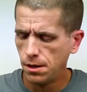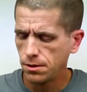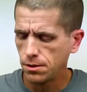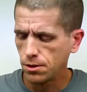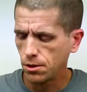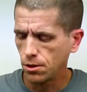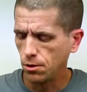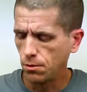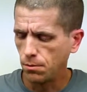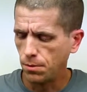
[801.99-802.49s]

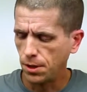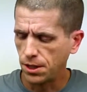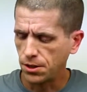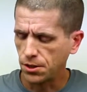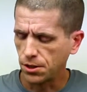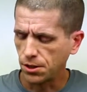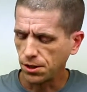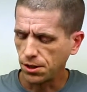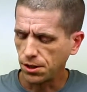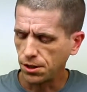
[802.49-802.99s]
So
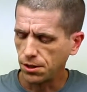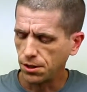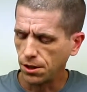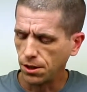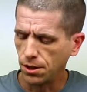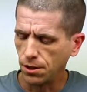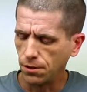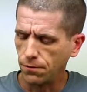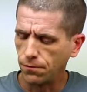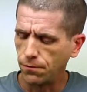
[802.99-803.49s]
basically
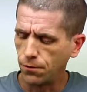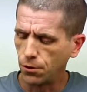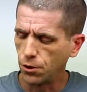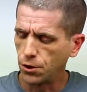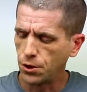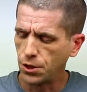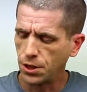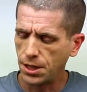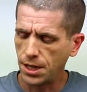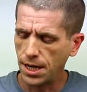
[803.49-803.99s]
the
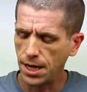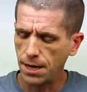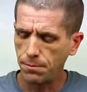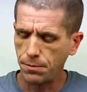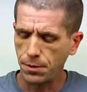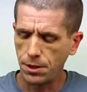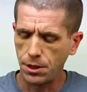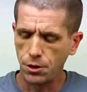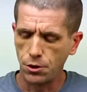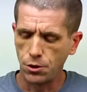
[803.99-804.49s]
first
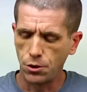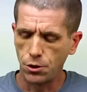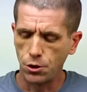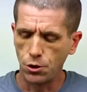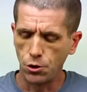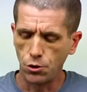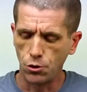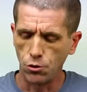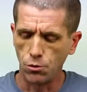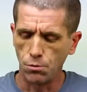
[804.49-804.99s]
step is
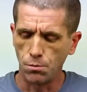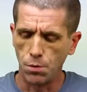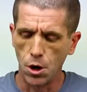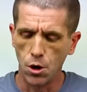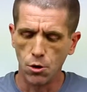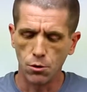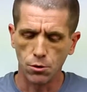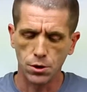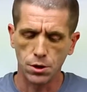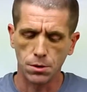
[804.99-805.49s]
to
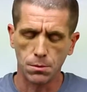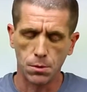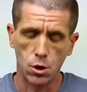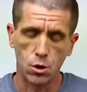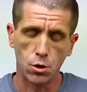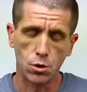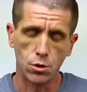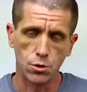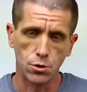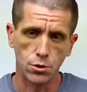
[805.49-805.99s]
poke some
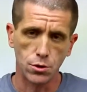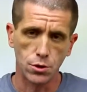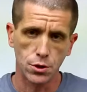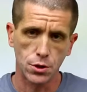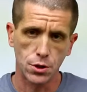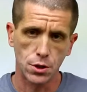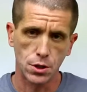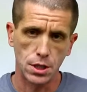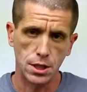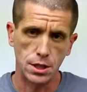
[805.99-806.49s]

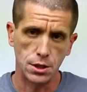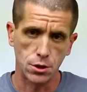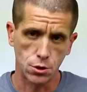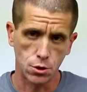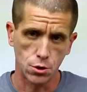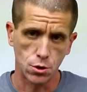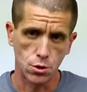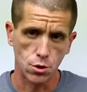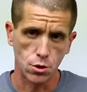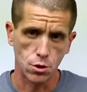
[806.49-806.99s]
holes in the
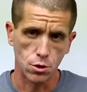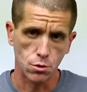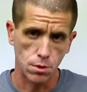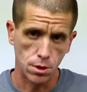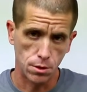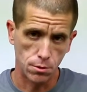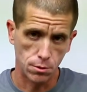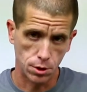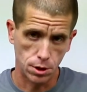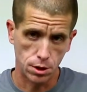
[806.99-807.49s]
soil
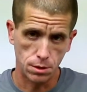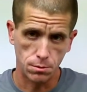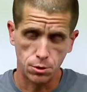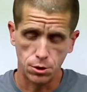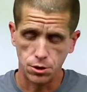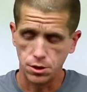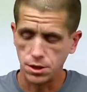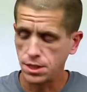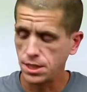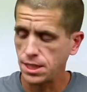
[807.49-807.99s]
where we're going to
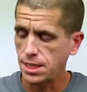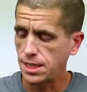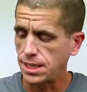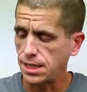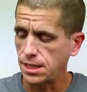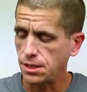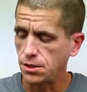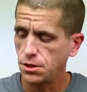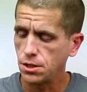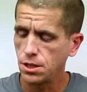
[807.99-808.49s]
put the
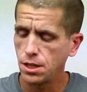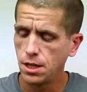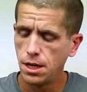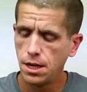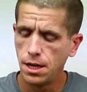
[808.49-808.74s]
seeds.